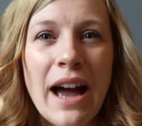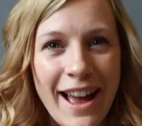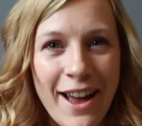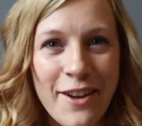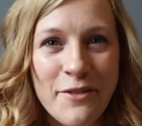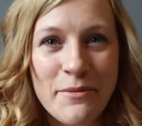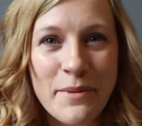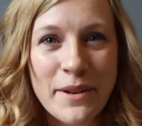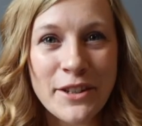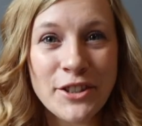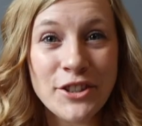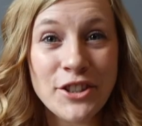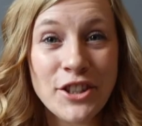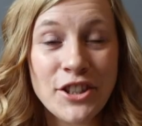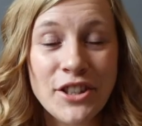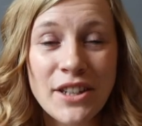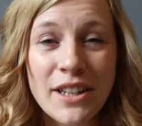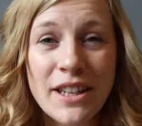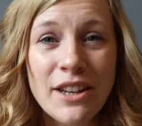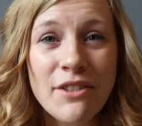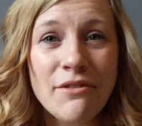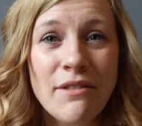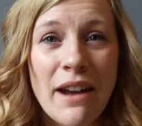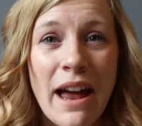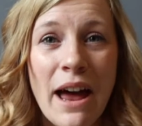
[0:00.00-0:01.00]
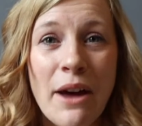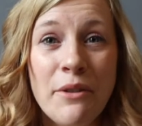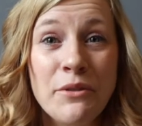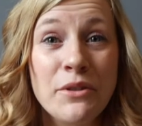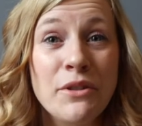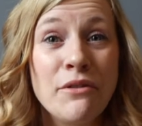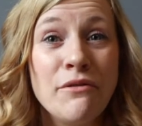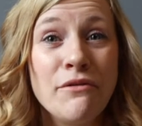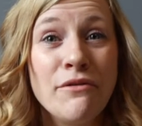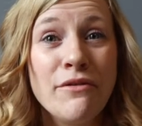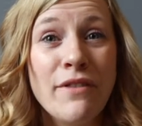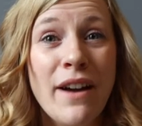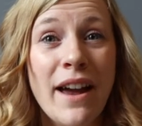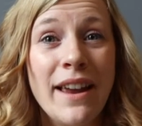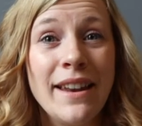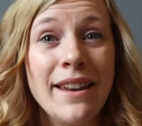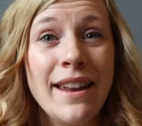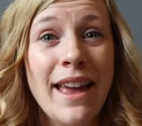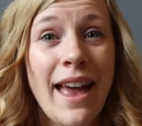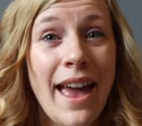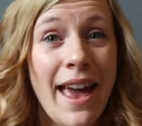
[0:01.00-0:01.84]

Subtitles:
I've managed to dig around and find